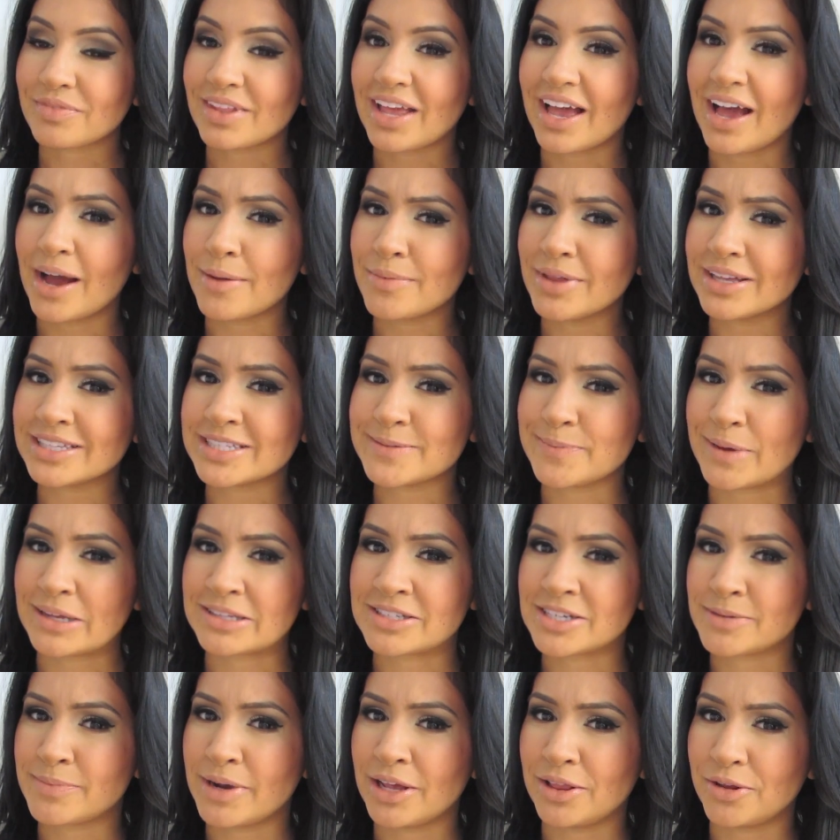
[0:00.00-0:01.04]
I'm not
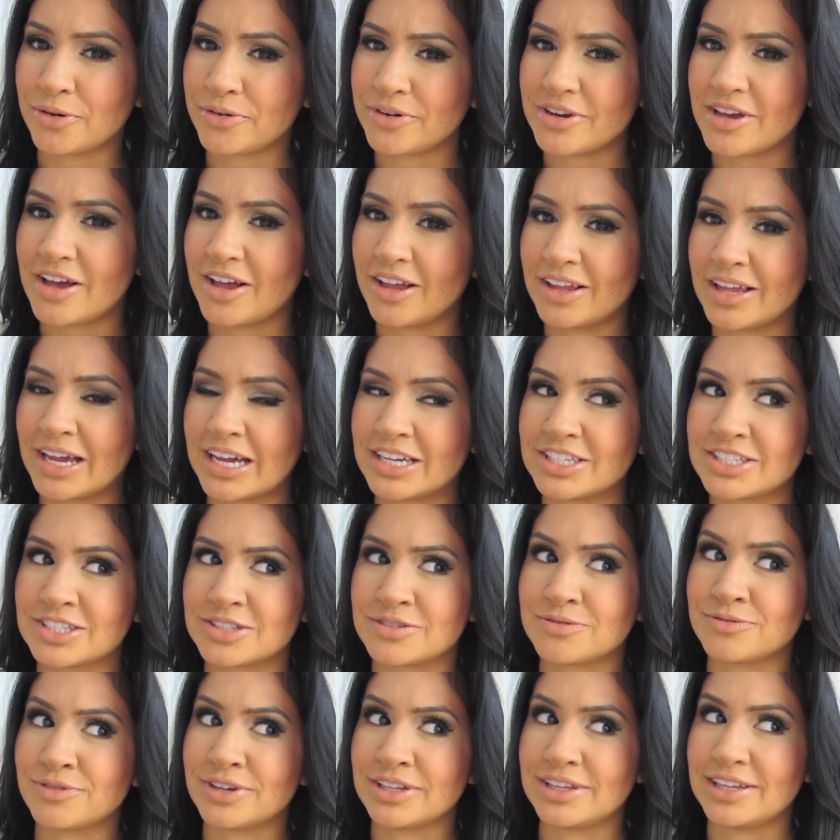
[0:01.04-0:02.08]
sponsored by L'Oreal. I
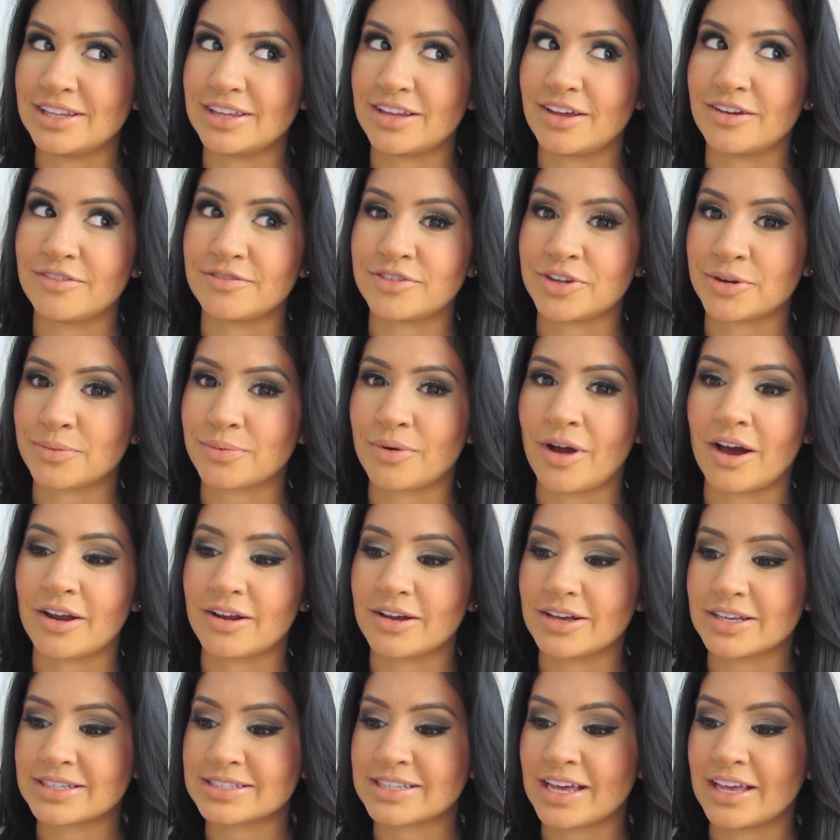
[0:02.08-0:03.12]
just really love their
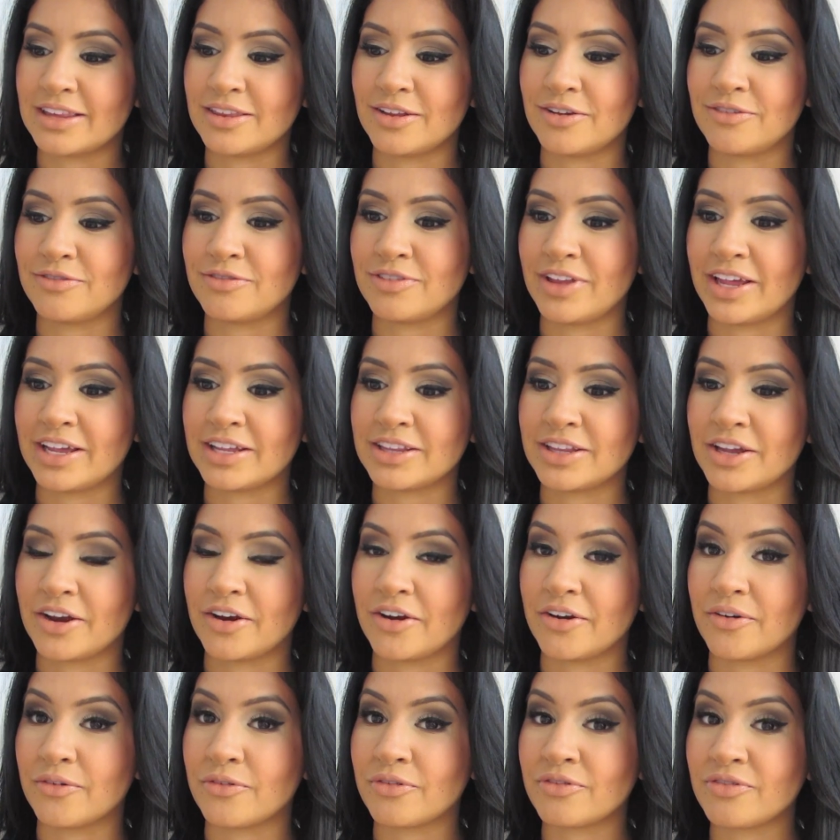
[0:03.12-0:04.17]
products. I love like
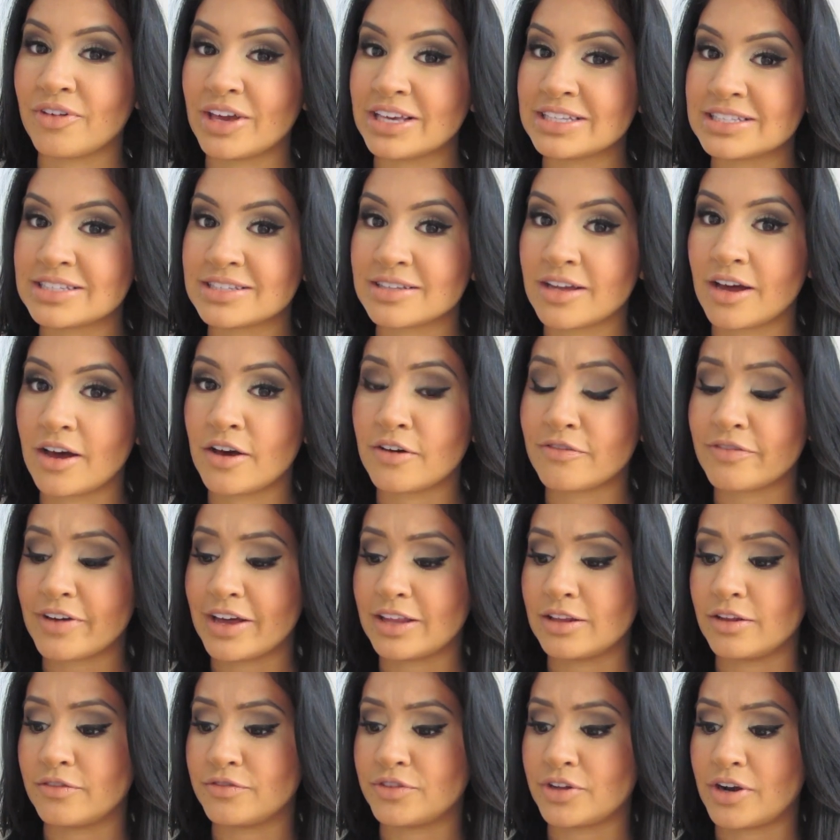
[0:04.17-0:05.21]
their face stuff.
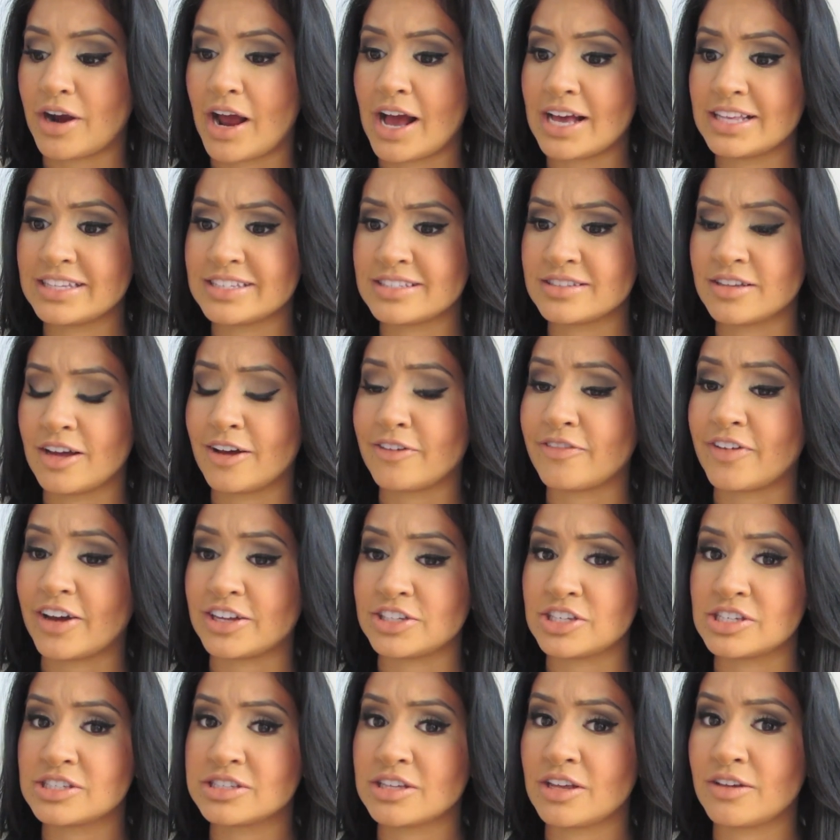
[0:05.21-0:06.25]
I love their eye stuff.
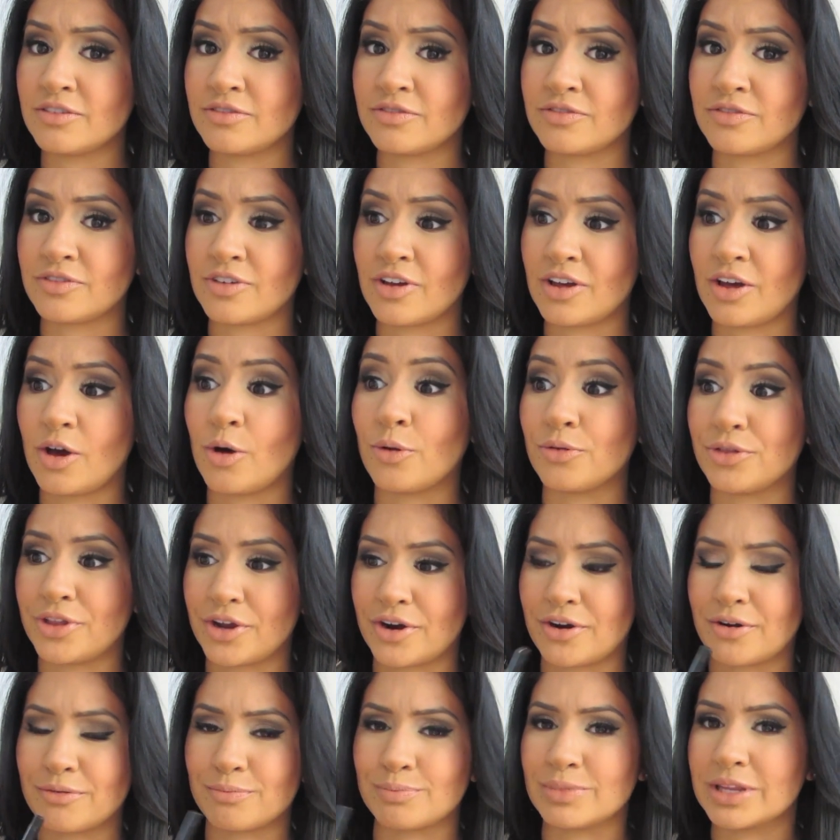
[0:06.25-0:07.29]
I just love, oh,
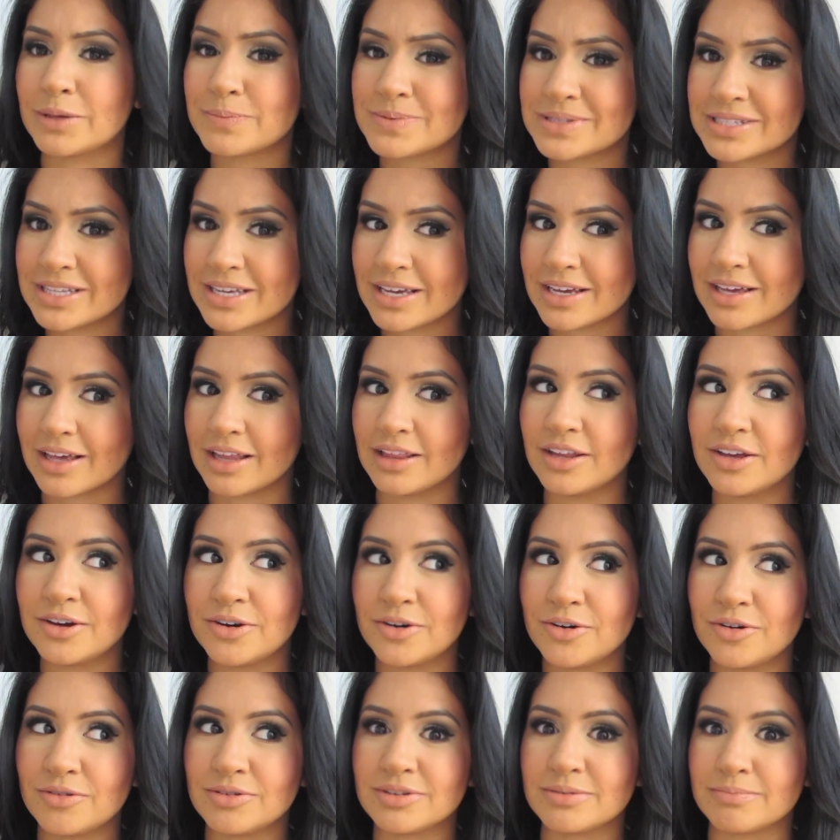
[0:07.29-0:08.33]
their lipstick.
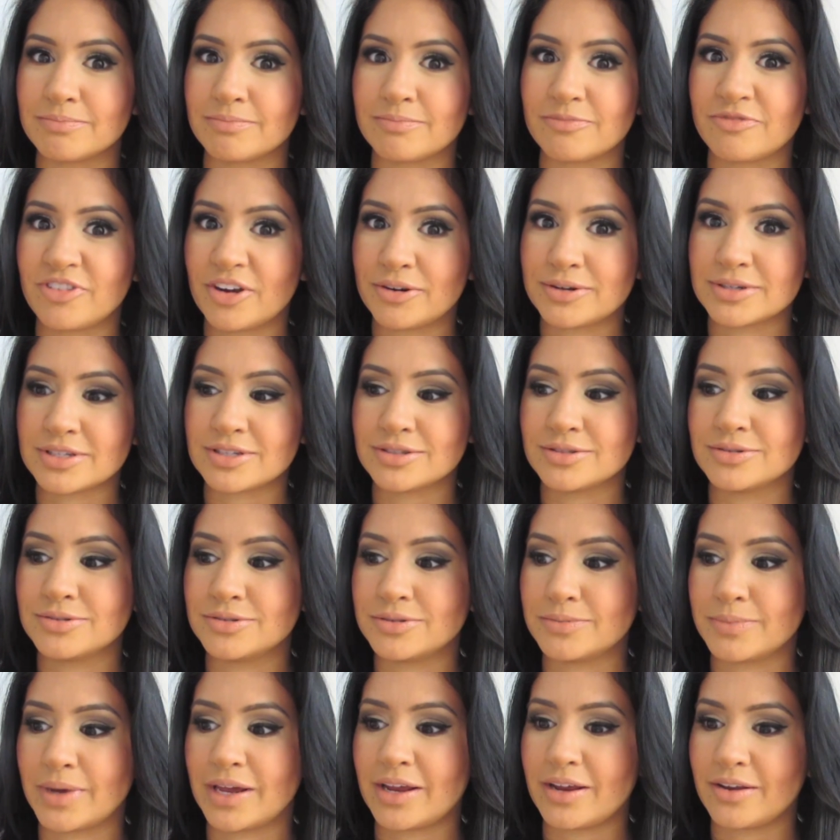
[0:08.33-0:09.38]
Hello, Ferris
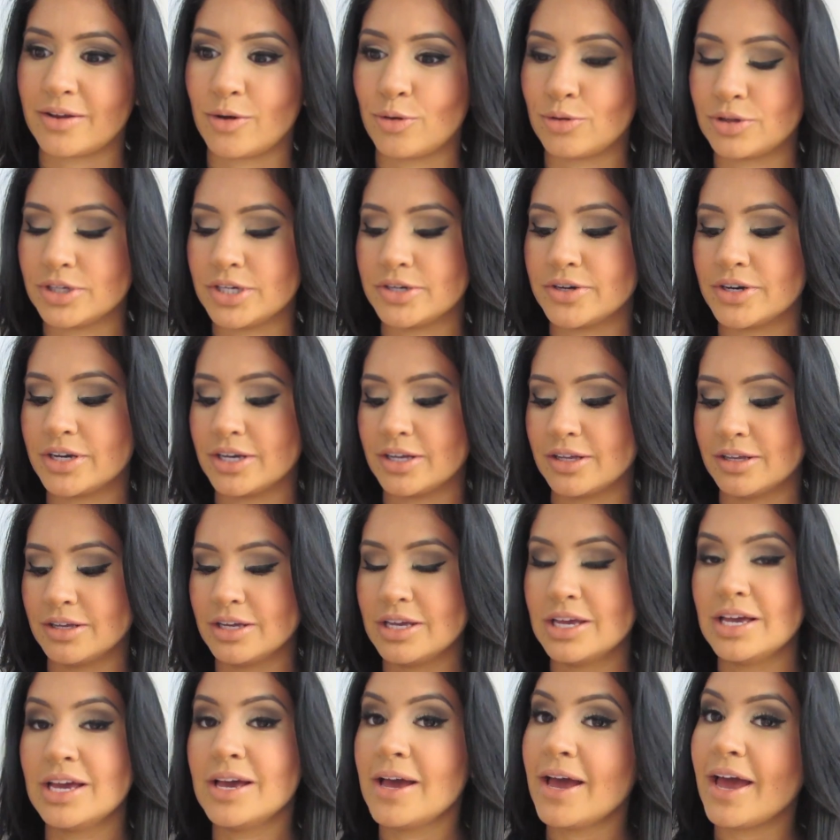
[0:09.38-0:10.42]
Nude, my holy grail.
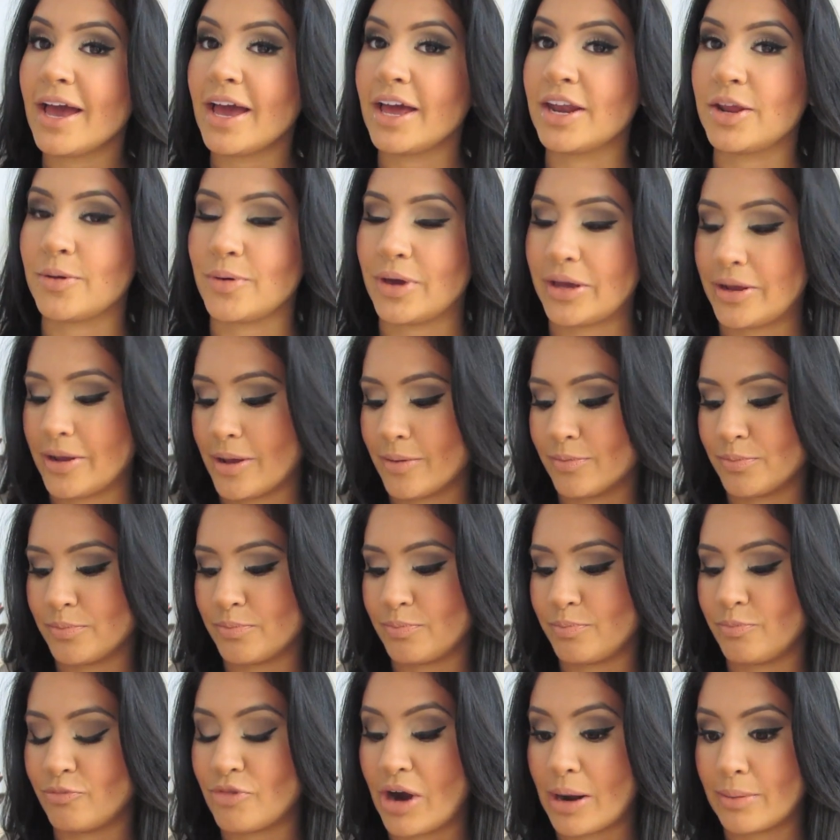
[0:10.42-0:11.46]
Anyway,
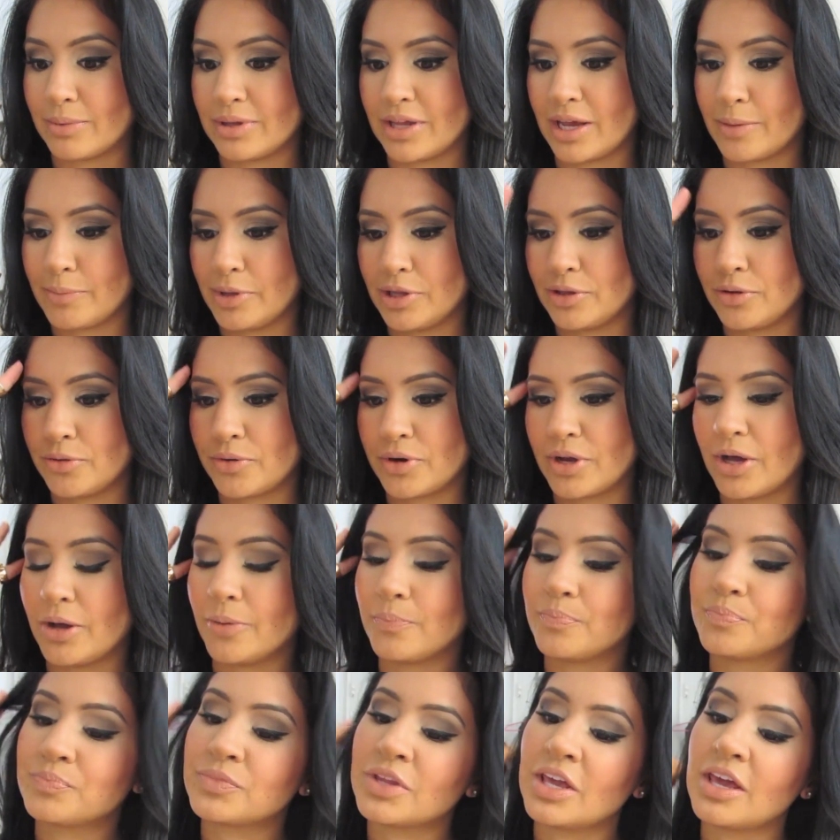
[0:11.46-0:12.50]
I'm rambling about
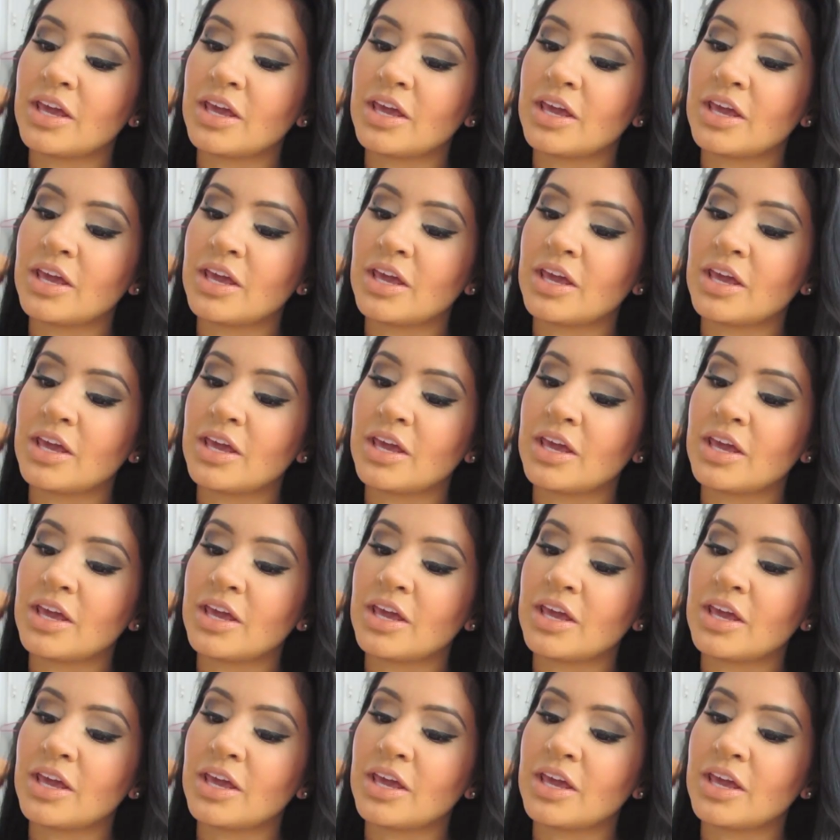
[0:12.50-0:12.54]
L'Oreal.